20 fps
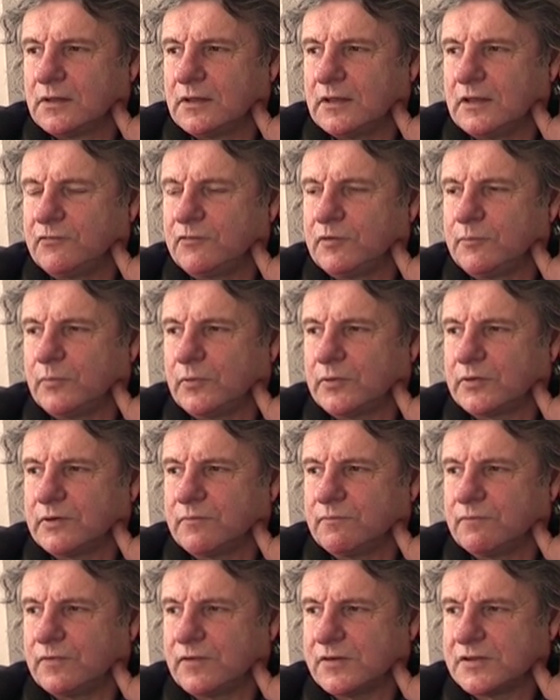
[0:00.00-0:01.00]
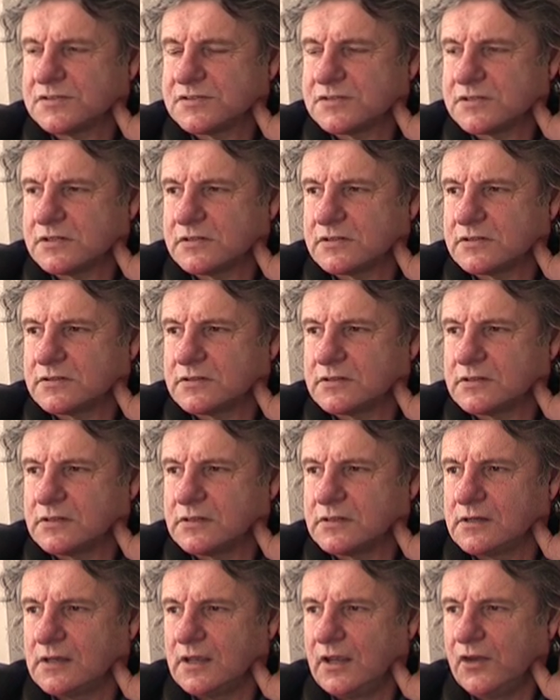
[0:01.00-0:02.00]
Everybody finds it
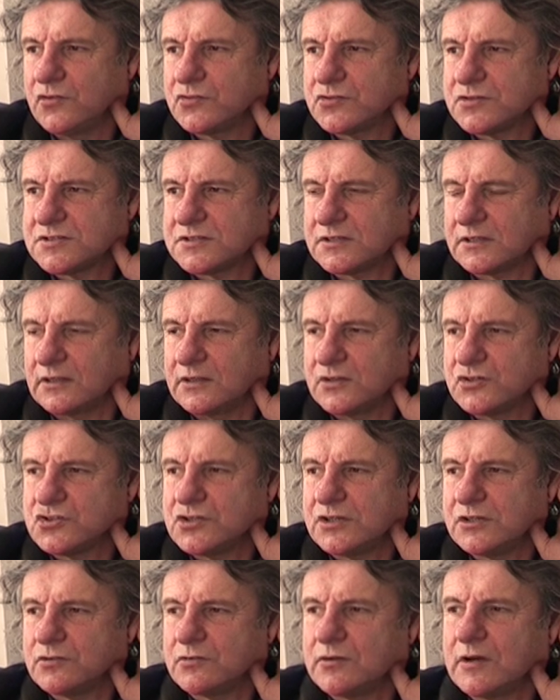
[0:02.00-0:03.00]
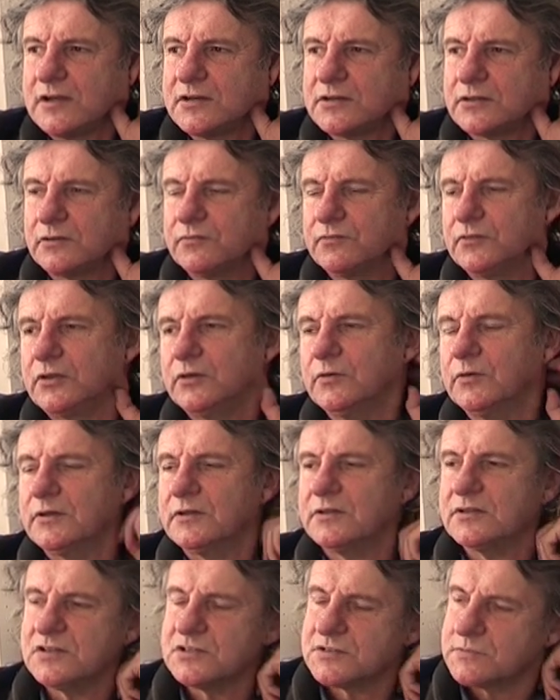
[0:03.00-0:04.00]
interesting in generating of new
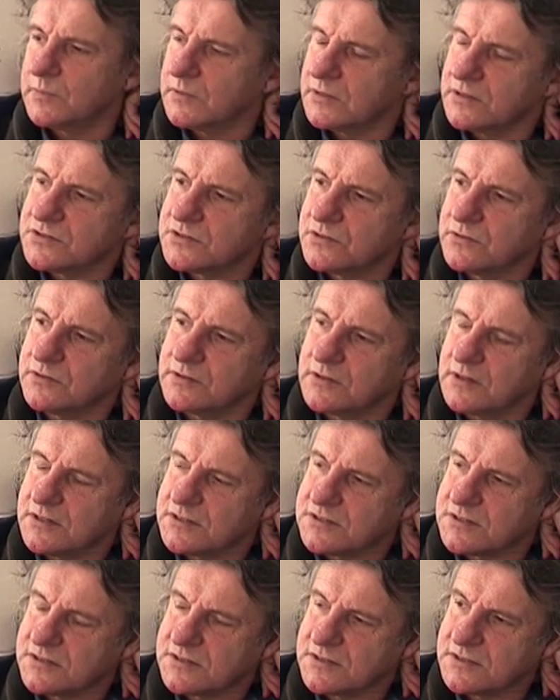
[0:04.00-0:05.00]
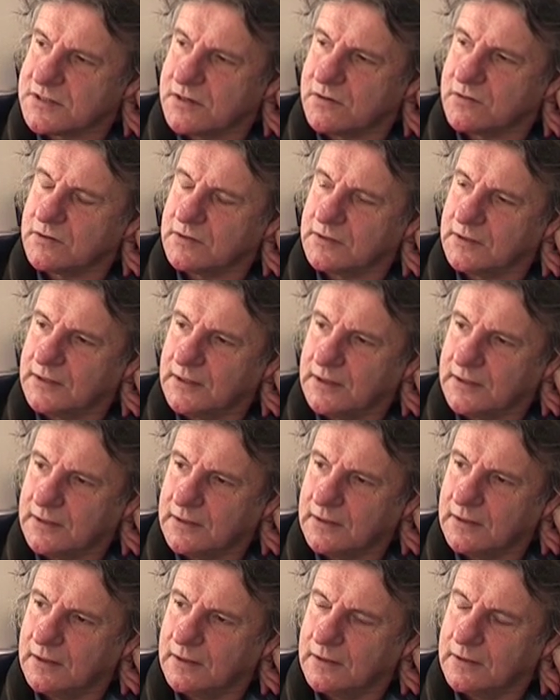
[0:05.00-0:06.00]
ideas, but it's not necessarily a